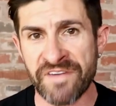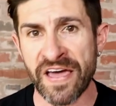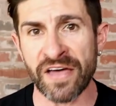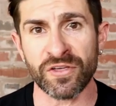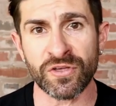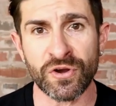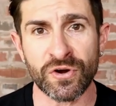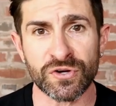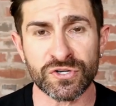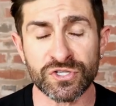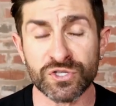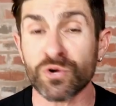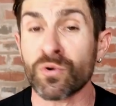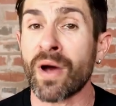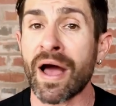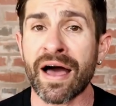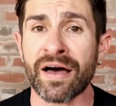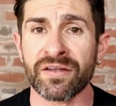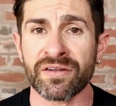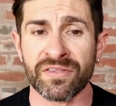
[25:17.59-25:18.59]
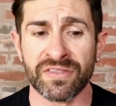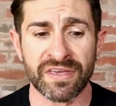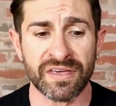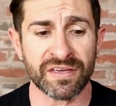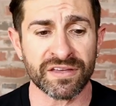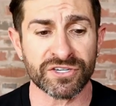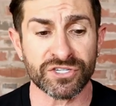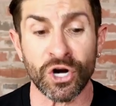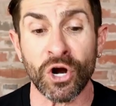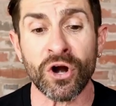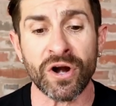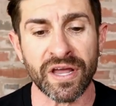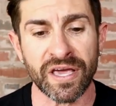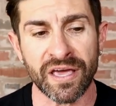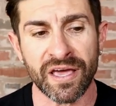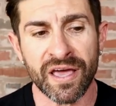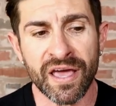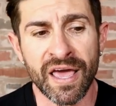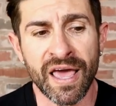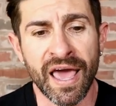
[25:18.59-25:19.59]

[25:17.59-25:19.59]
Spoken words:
failures throughout the journey.